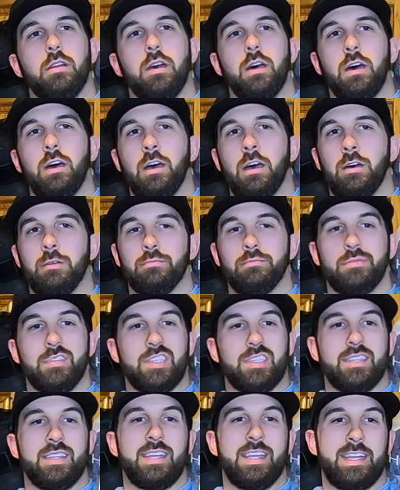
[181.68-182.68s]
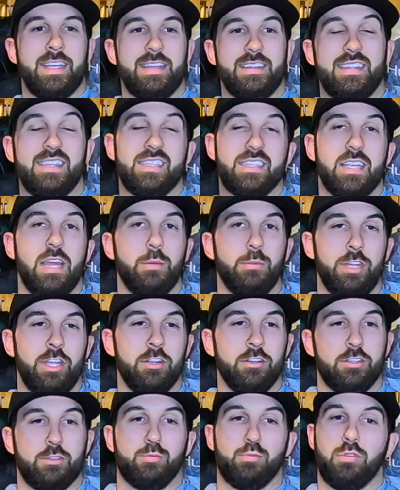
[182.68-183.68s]
Um, this thing at this time of
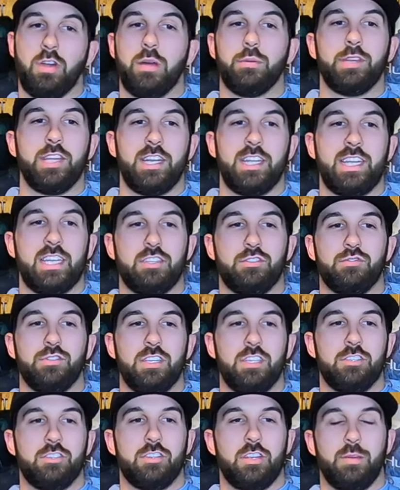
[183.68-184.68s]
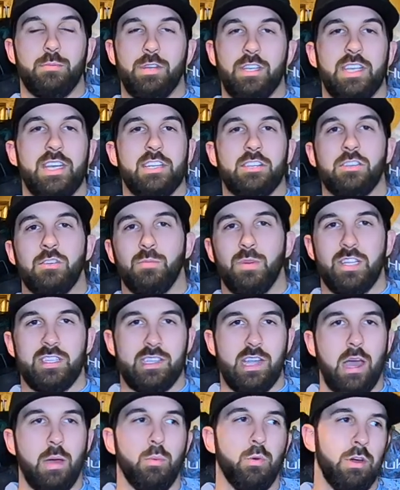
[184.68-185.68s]
year is probably going to catch fish. I've been catching them on
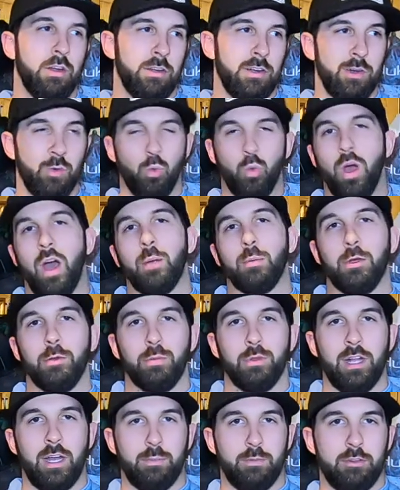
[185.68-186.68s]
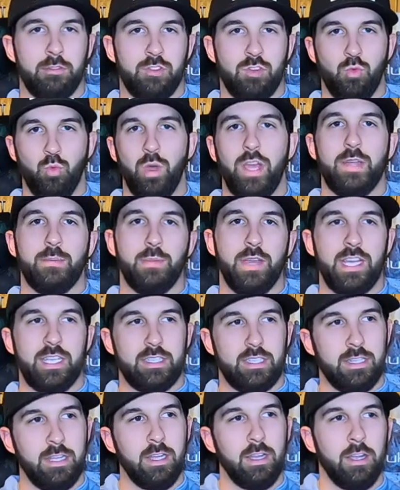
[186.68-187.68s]
top water on whopper ploppers and wake
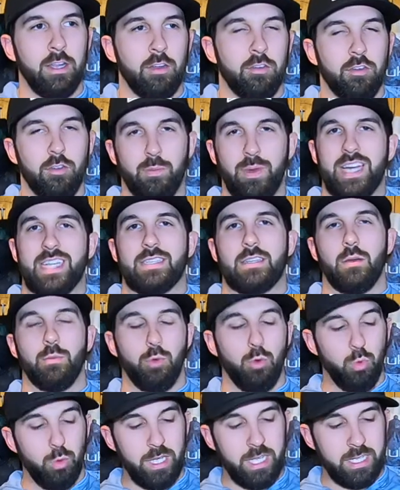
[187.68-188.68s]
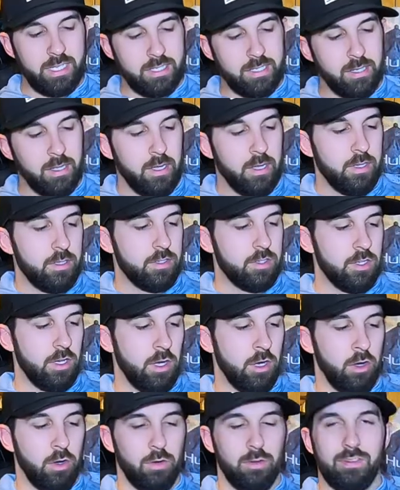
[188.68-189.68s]
baits the past couple weeks.
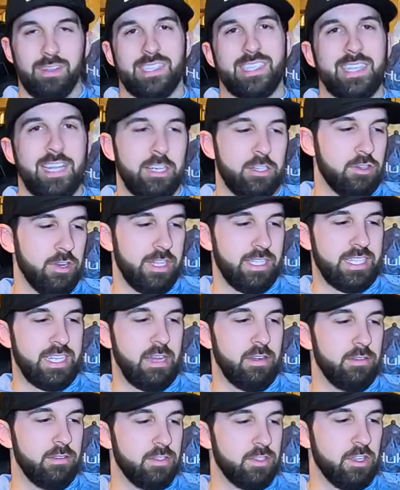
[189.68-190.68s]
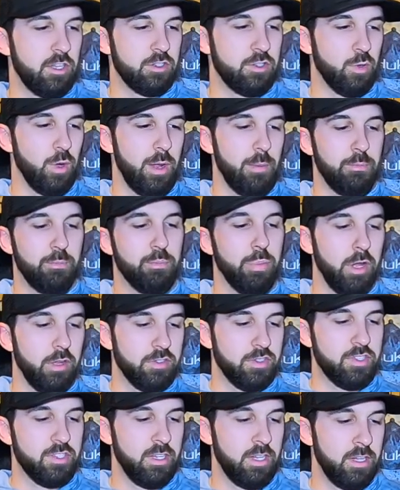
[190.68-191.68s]
So excited to try this out. It's also a
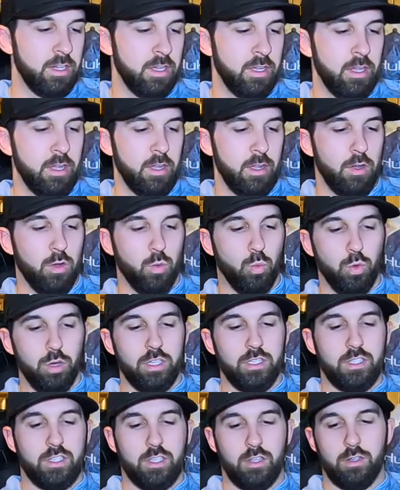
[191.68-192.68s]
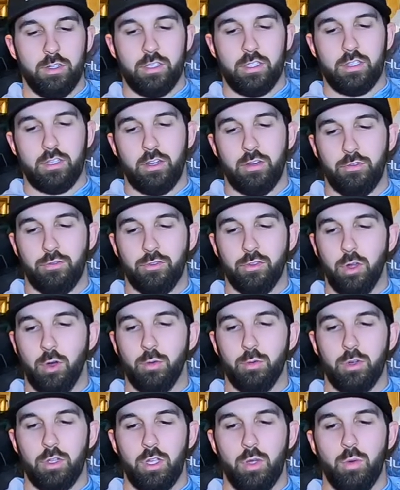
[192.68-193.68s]
balsa wood, so it's going to
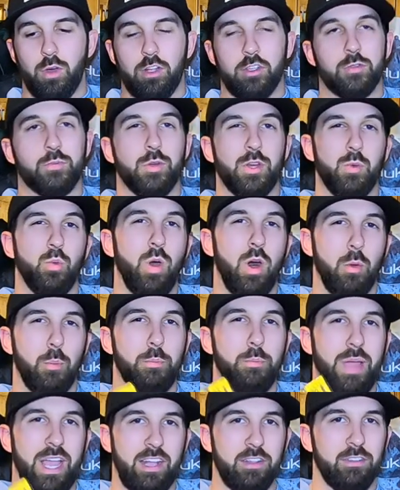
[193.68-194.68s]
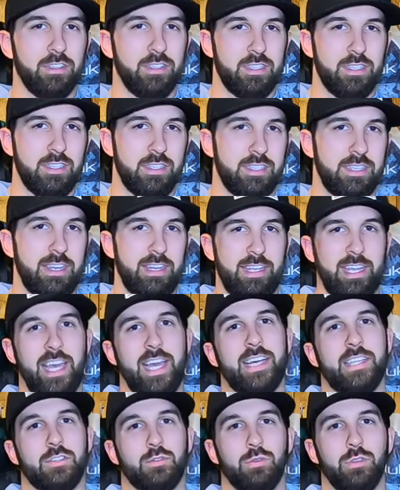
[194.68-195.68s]
float really well. It's pretty well balanced. It's going to
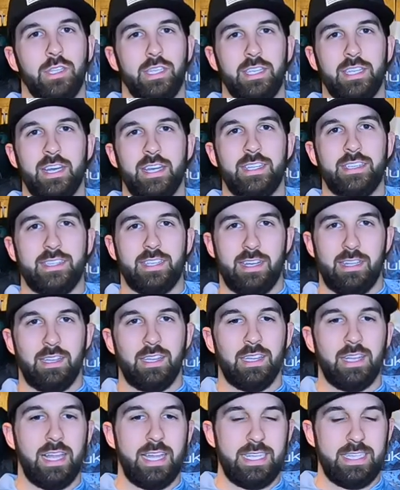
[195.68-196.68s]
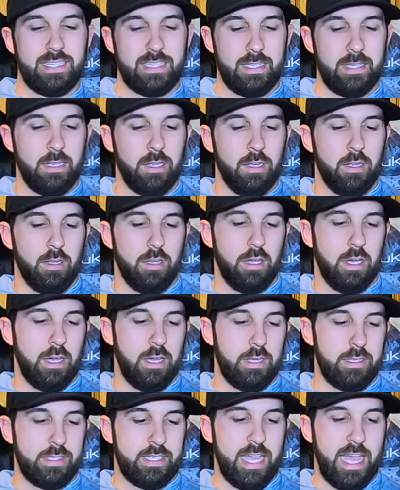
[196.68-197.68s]
cast really nice on light
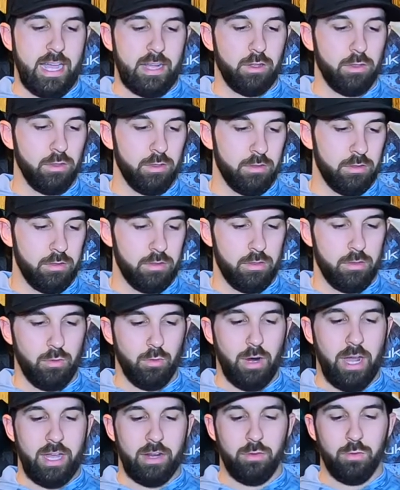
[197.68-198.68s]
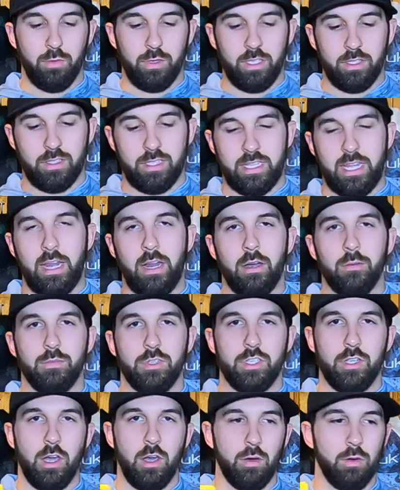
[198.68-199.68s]
uh, tackle, rod and reel setup.
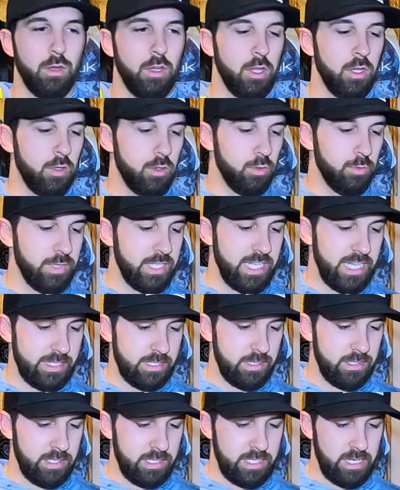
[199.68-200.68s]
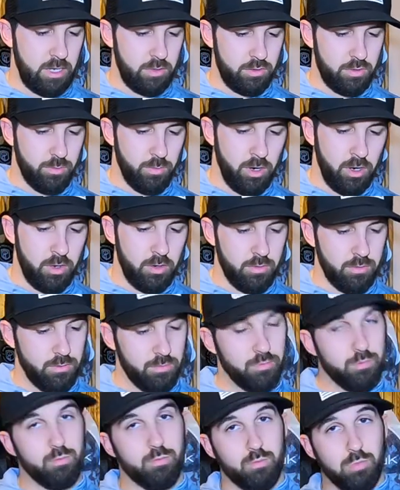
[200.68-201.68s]
So we'll be testing this out tomorrow.
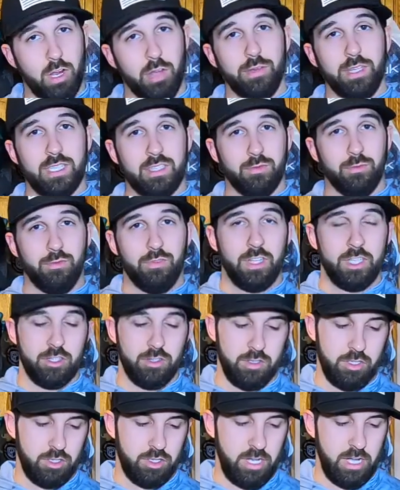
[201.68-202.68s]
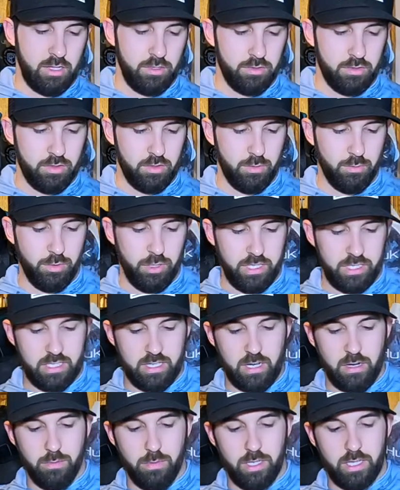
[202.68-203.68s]
Probably get some fish in the shallow, so I'm pretty
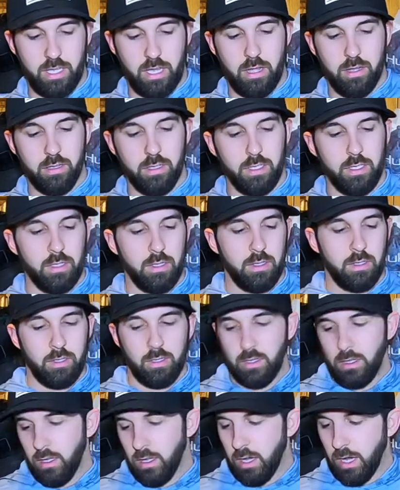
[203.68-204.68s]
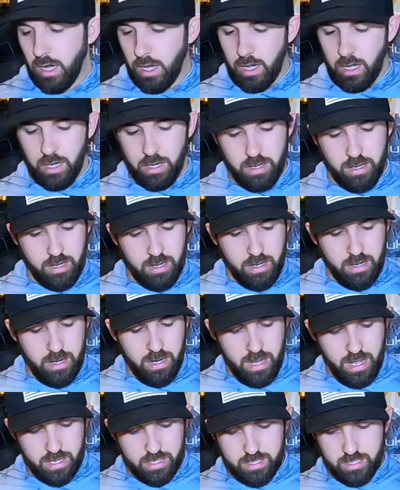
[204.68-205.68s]
excited about that. Uh,
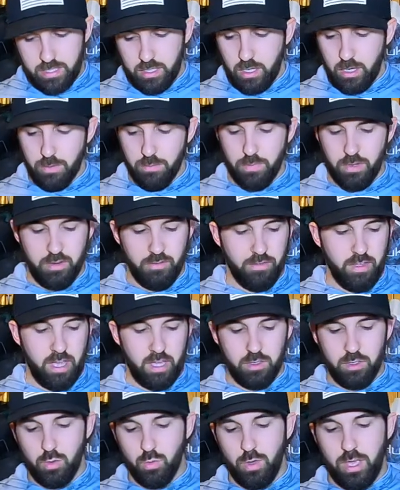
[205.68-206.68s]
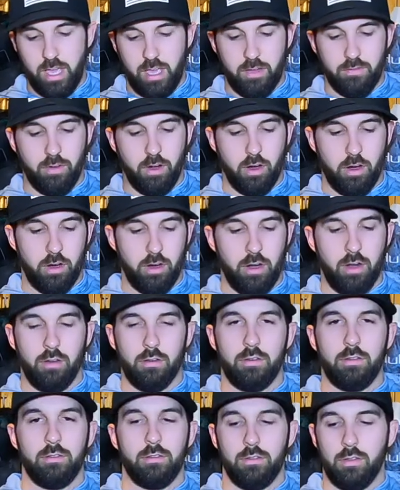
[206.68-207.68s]
next up in value, we have our,
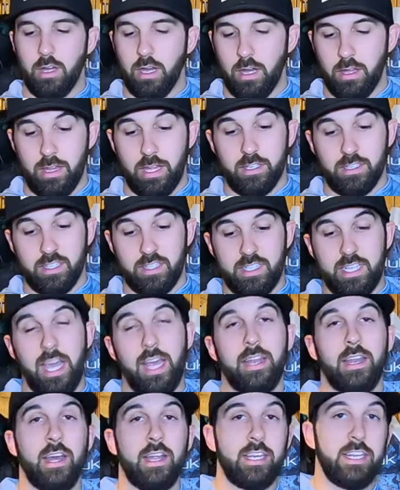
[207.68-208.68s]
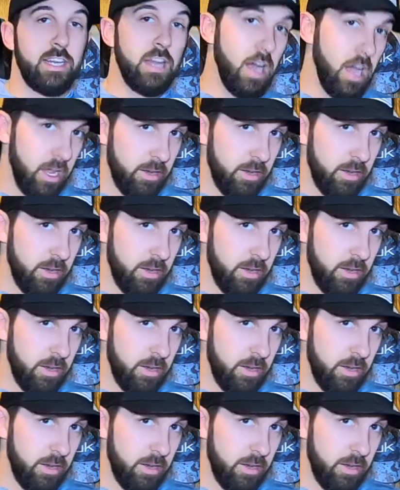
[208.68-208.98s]
uh, that's 10.99